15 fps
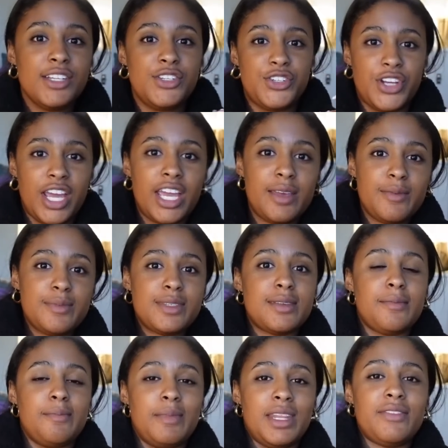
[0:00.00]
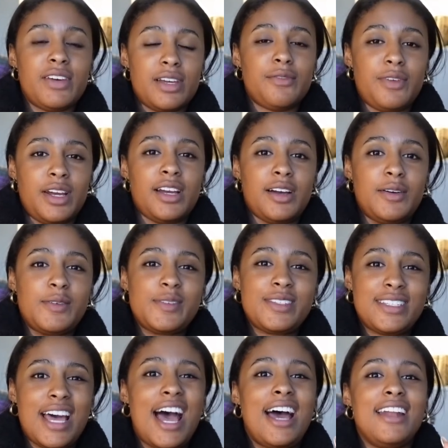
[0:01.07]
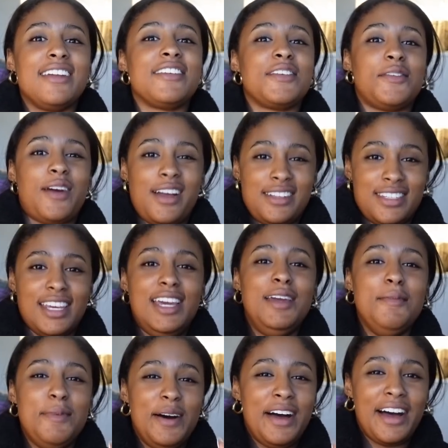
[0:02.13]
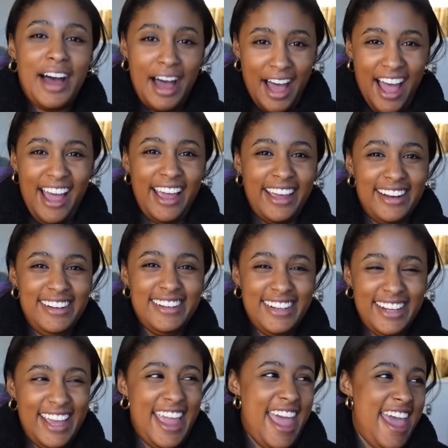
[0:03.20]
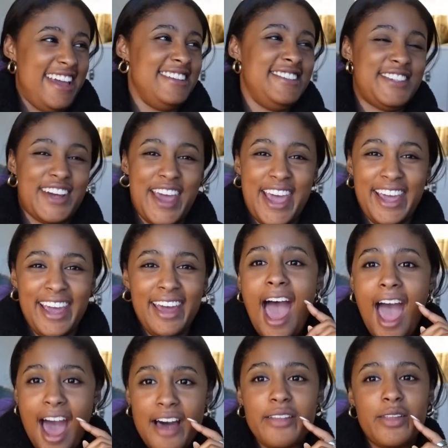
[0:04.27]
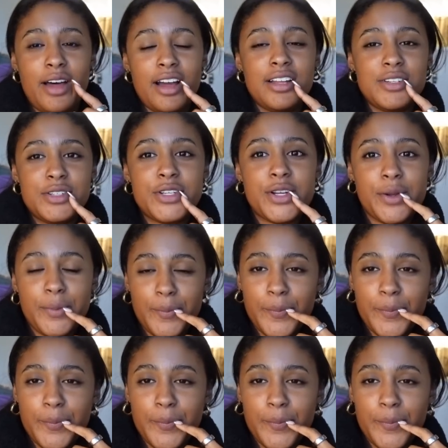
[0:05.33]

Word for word: James motherfucking Franco sat directly behind AJ at lunch.